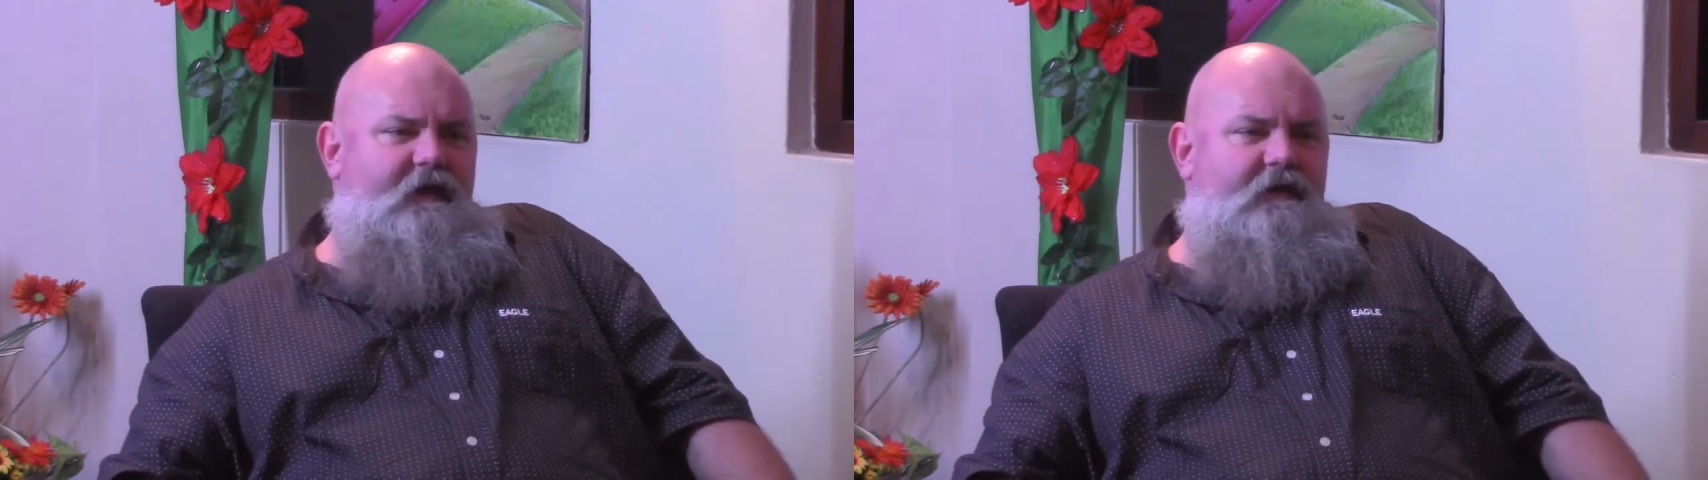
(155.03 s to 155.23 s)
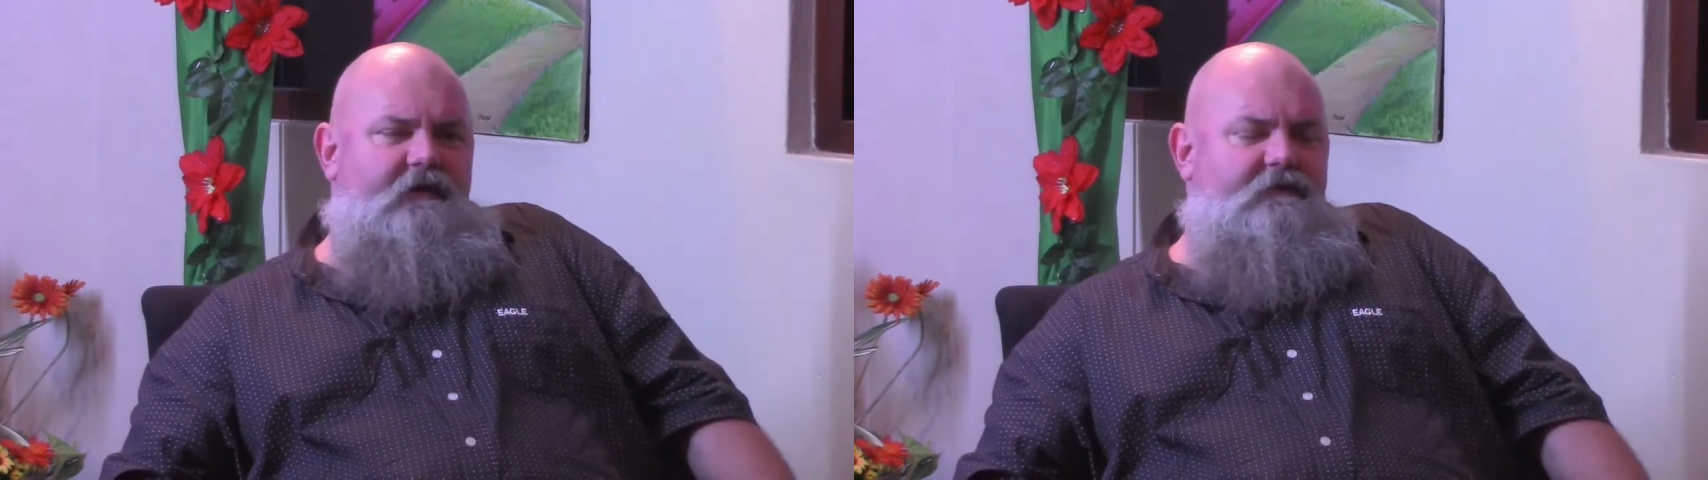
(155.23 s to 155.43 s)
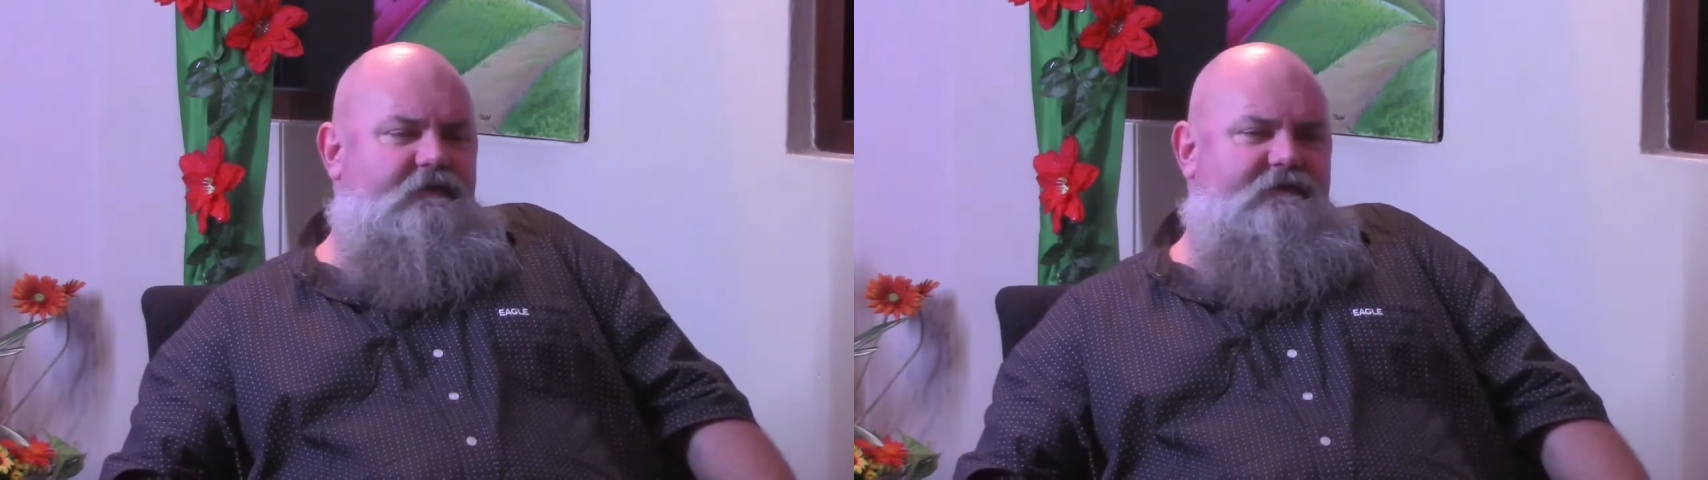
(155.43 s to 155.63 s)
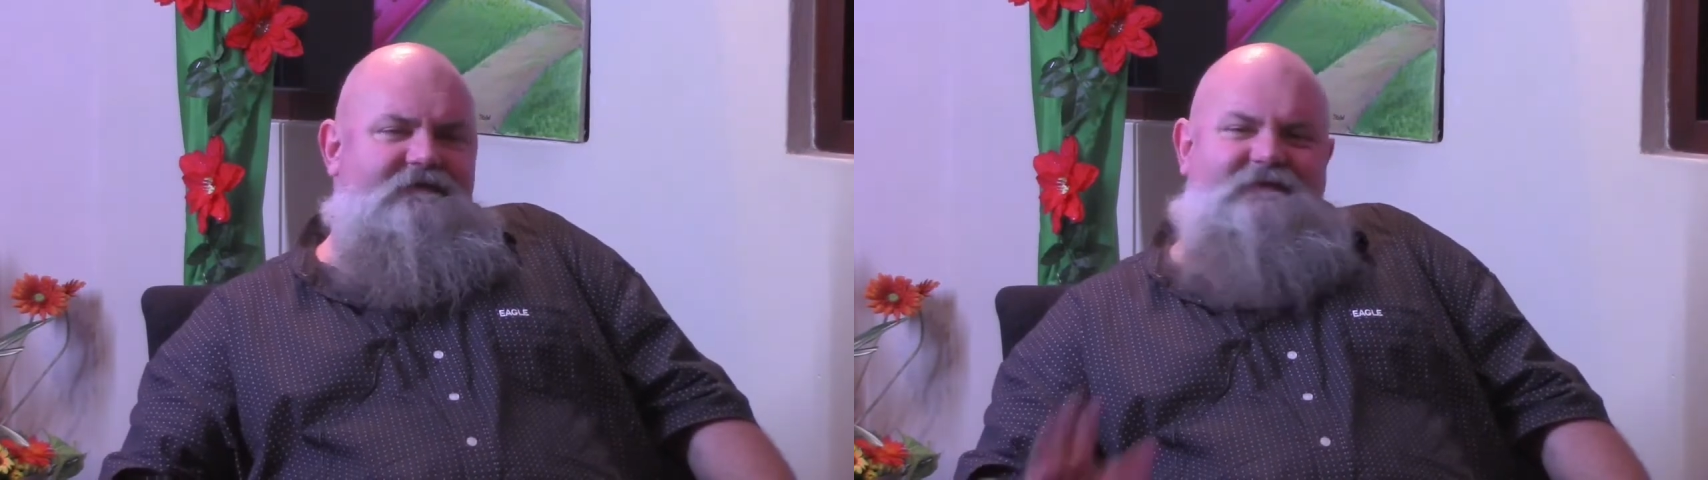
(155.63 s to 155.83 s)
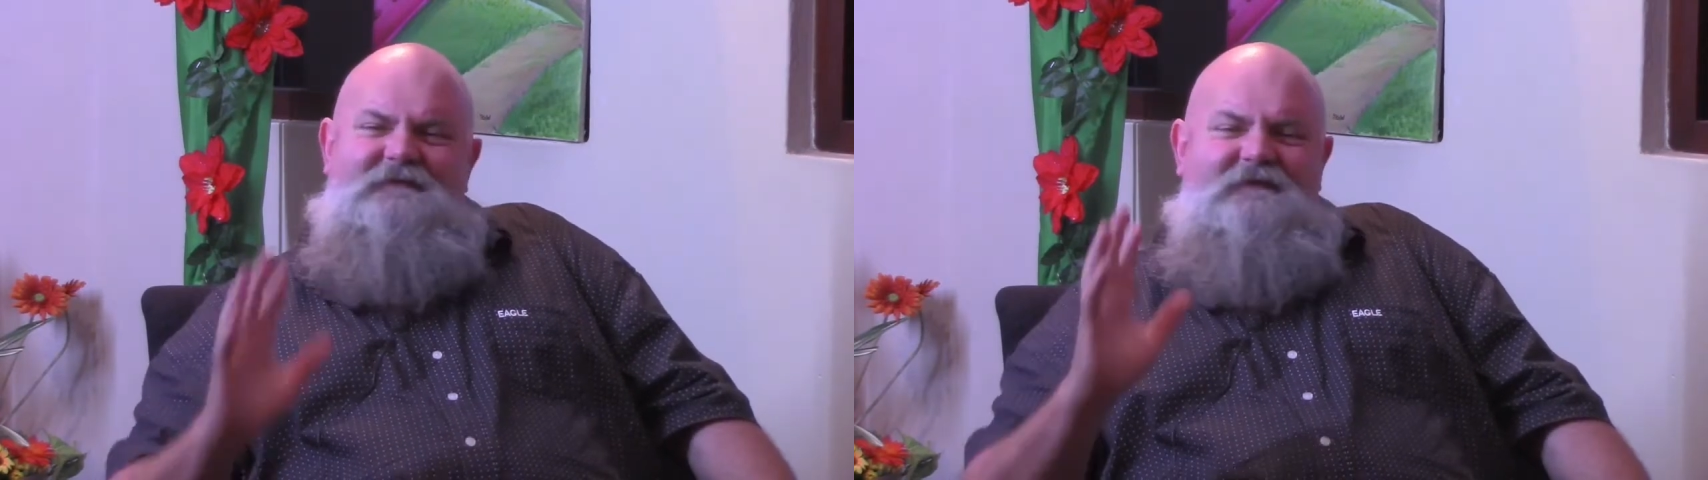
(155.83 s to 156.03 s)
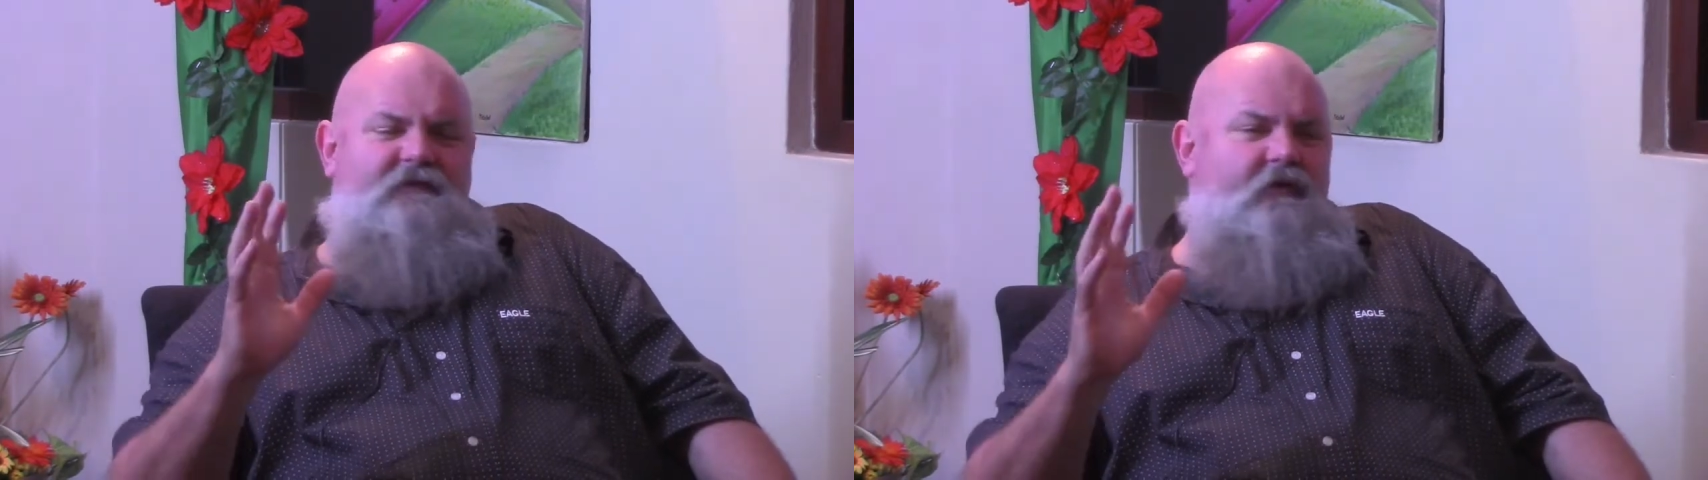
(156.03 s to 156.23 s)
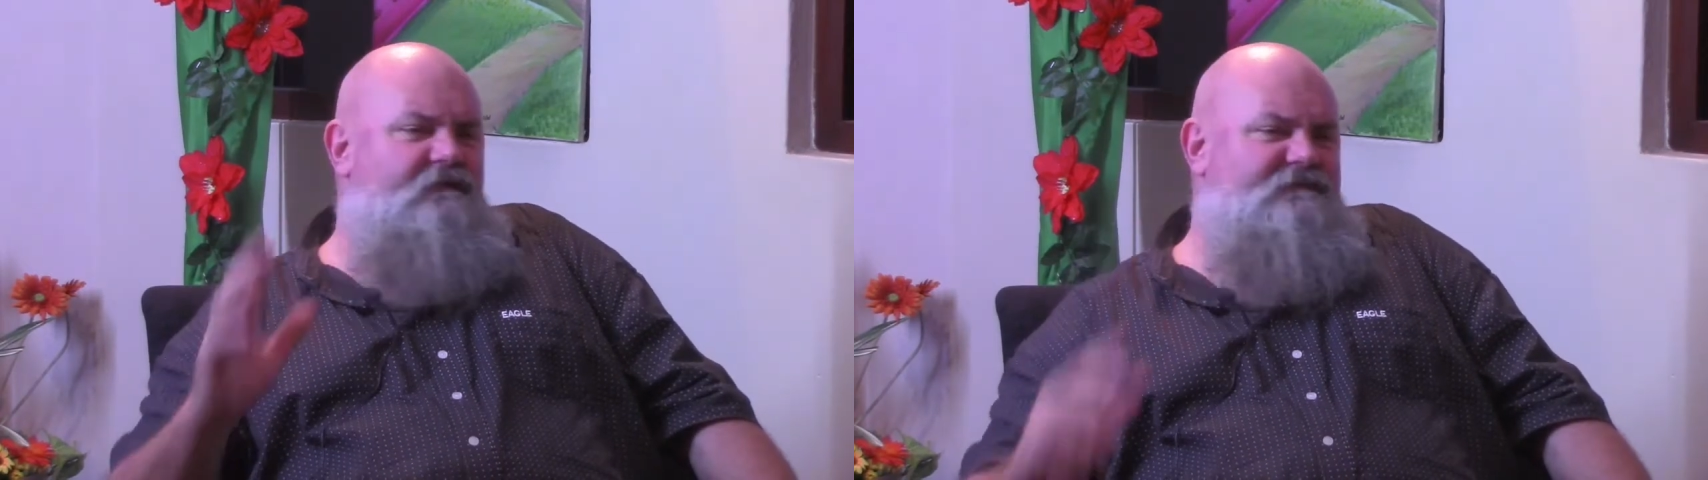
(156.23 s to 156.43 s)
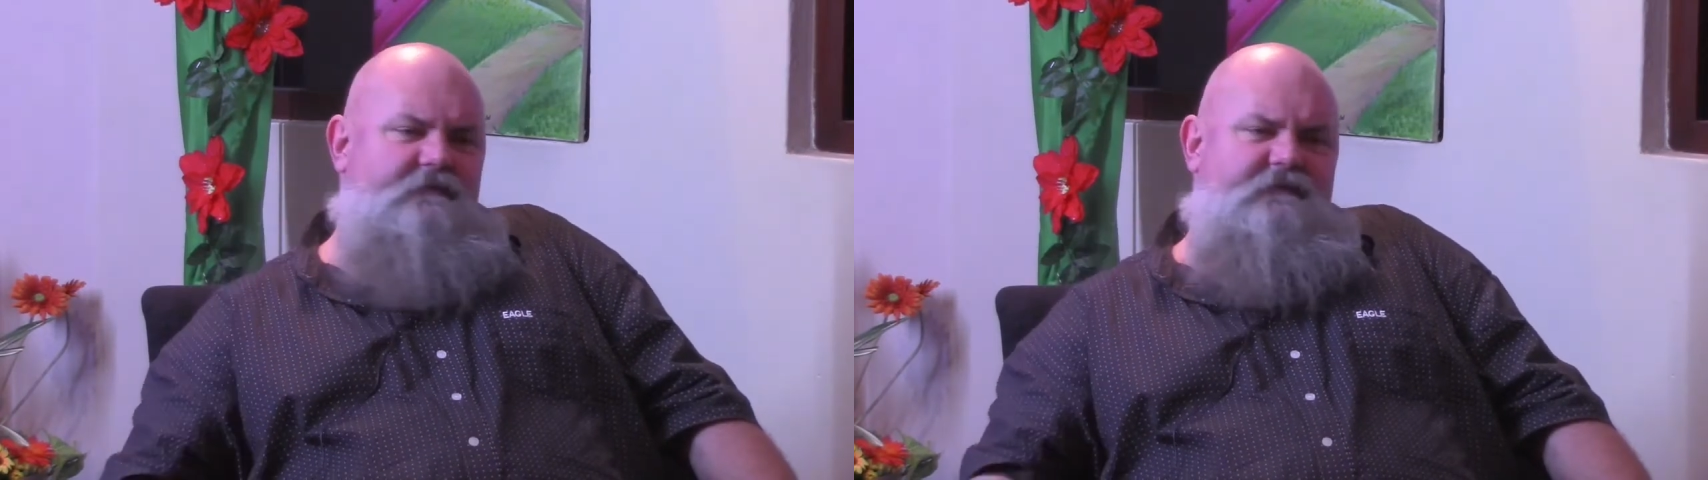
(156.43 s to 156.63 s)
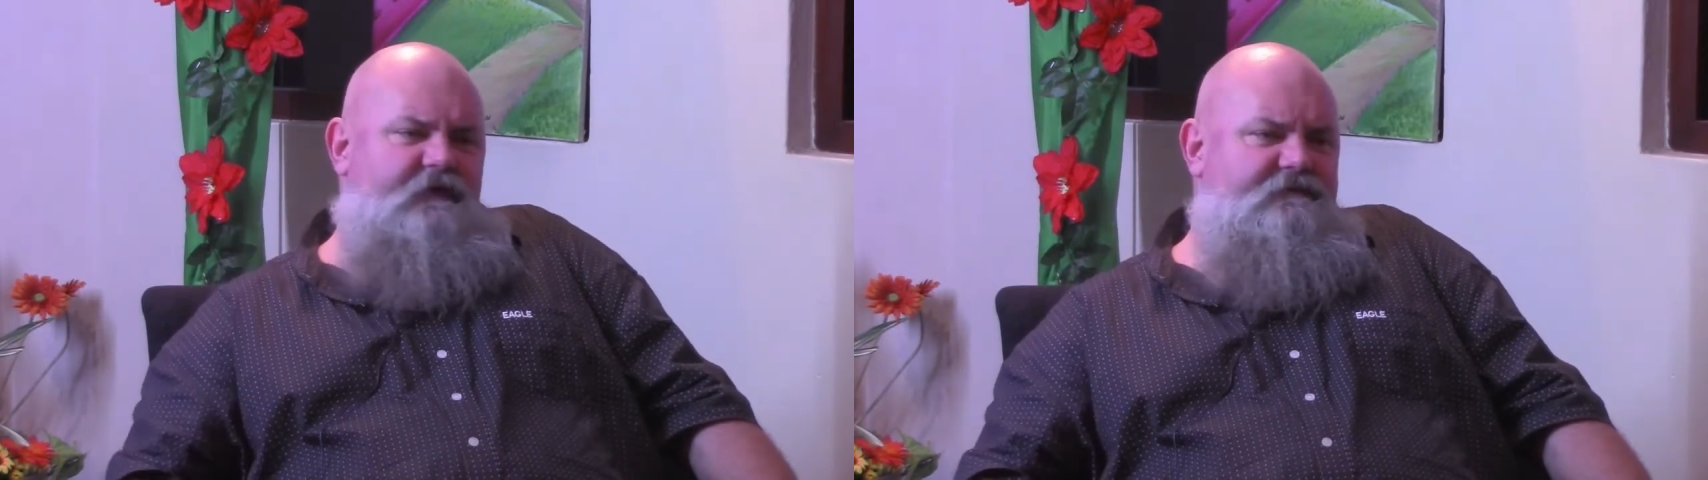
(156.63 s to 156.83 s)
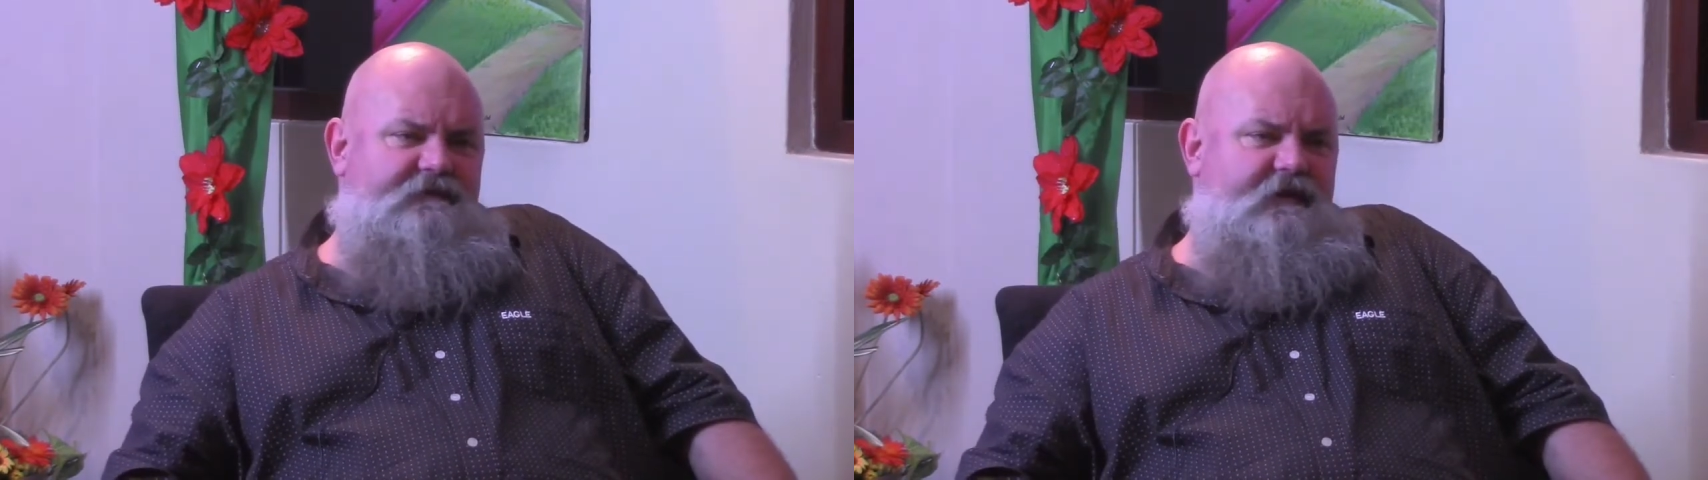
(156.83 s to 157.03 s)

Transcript: I 6,500-7,000